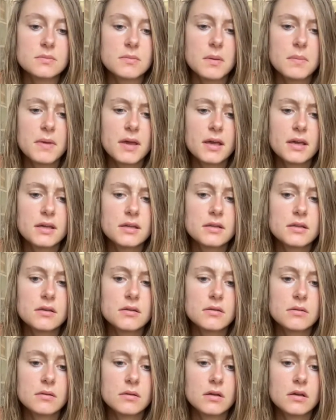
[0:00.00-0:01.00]
maybe I
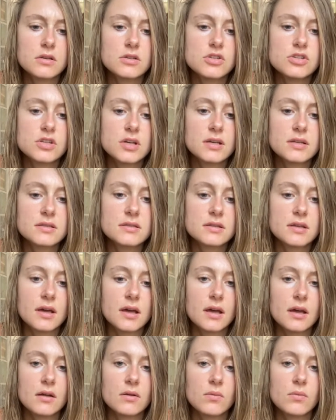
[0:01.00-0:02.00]
can adjust
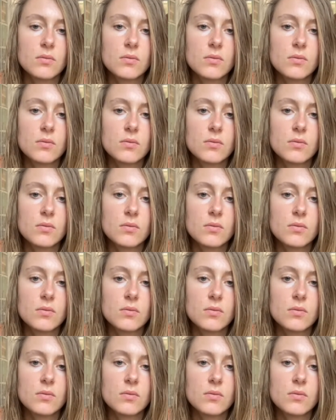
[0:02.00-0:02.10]
that